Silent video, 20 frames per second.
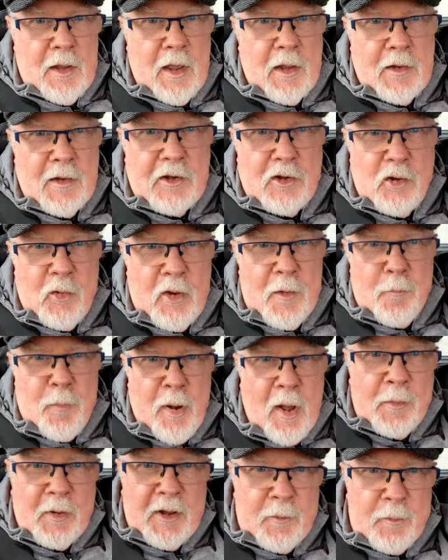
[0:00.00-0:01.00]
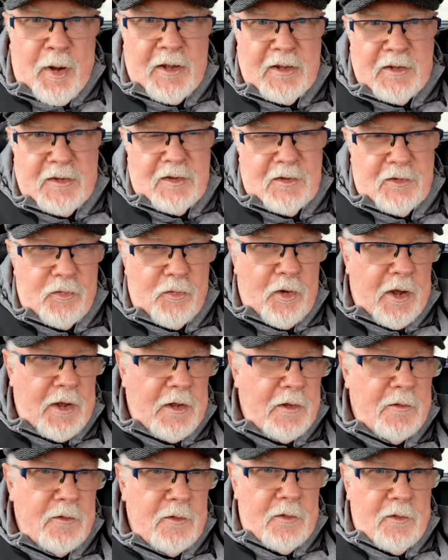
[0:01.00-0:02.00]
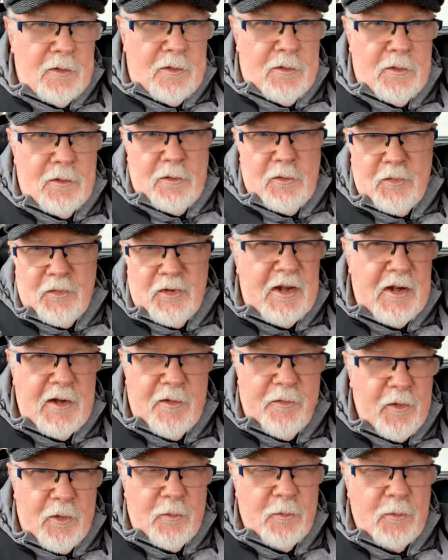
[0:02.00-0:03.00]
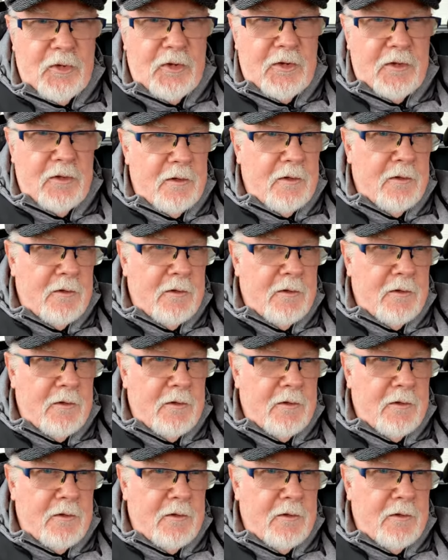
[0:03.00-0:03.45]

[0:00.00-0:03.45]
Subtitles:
and they do it in public places, right? You've seen the films.